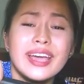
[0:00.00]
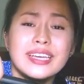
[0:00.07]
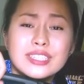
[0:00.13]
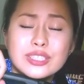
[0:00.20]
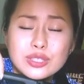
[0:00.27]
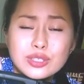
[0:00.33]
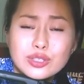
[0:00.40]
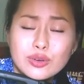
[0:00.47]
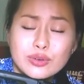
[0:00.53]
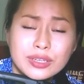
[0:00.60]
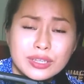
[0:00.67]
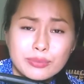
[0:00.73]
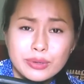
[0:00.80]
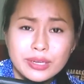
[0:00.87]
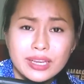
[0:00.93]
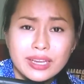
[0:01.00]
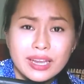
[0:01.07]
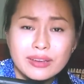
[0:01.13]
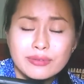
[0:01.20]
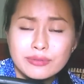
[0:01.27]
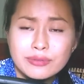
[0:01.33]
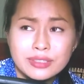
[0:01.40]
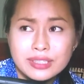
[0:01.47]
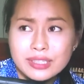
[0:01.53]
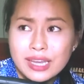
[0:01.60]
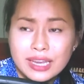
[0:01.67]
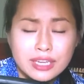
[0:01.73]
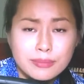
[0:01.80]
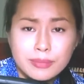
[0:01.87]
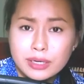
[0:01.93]
So you don't need to bring really
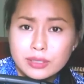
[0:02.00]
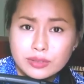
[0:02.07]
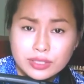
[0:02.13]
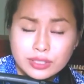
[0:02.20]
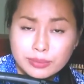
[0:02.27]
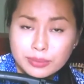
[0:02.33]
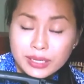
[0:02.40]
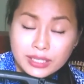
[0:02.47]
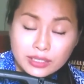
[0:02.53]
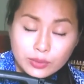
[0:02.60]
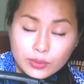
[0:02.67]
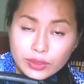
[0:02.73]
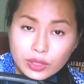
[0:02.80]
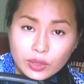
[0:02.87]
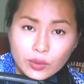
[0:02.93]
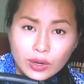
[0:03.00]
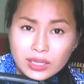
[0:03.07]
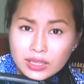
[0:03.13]
any medical supplies with you